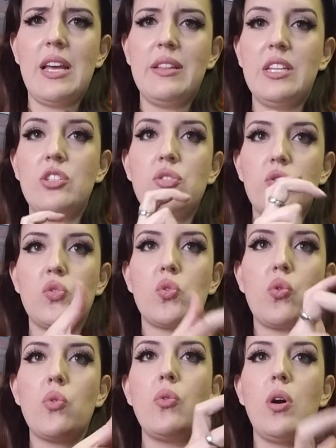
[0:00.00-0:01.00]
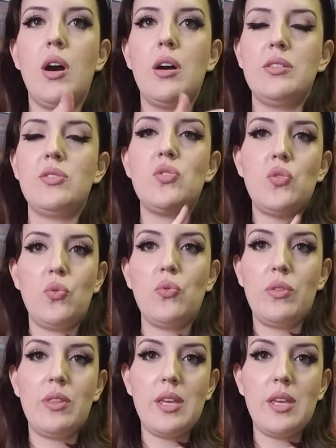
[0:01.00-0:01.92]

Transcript: and they just screw onto